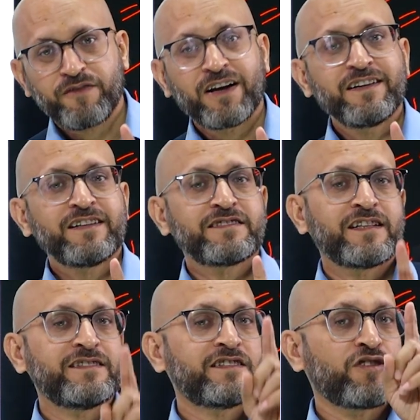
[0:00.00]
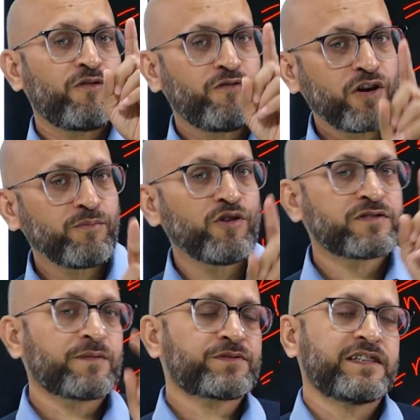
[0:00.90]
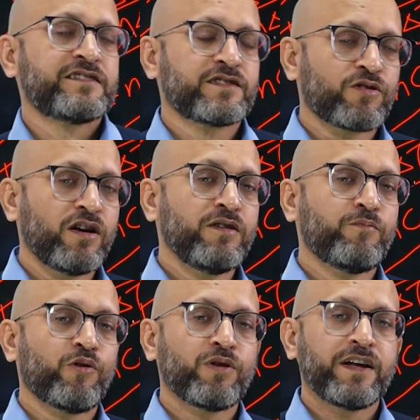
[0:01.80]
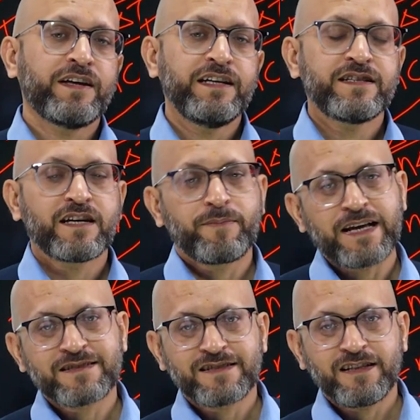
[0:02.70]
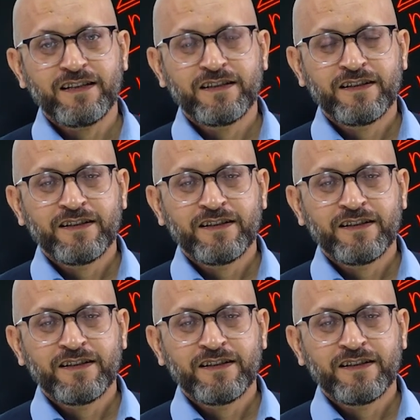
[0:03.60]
by 1 degree Celsius of 1 mole substance is called molar heat capacity.